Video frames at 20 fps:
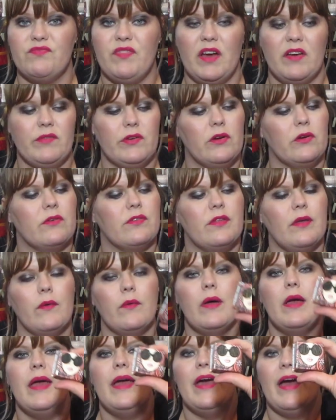in five years.
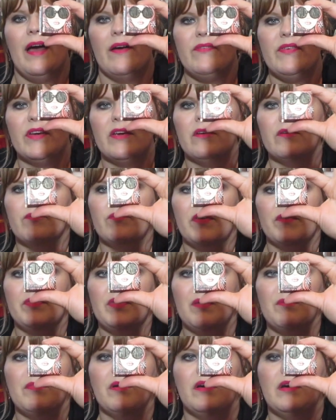So I figured
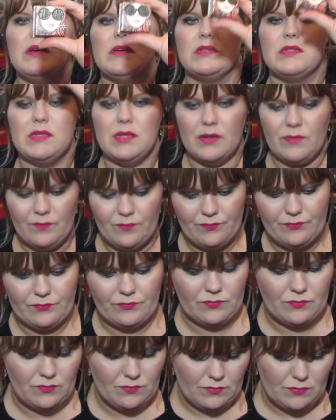15 bucks.
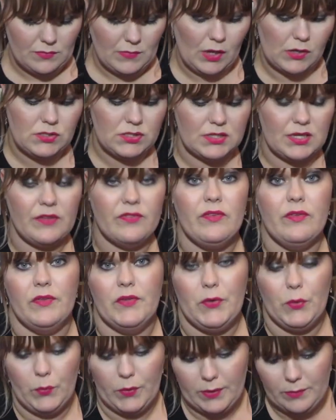I'll just get the
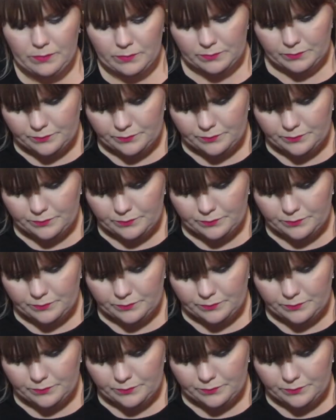little one.